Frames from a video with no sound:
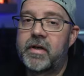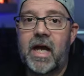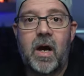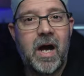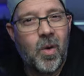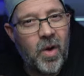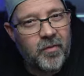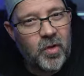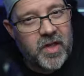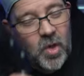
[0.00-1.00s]
Now,
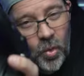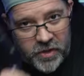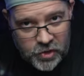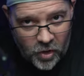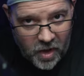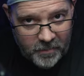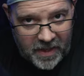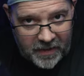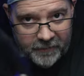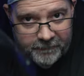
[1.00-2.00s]
however, the only
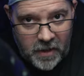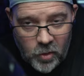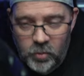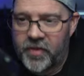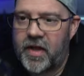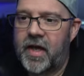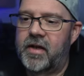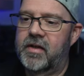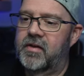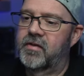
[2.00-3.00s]
drawback I found with that
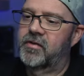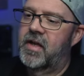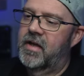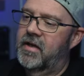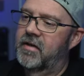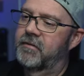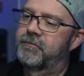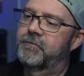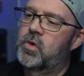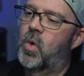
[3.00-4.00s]
is
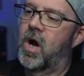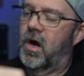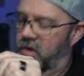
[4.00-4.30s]
if you are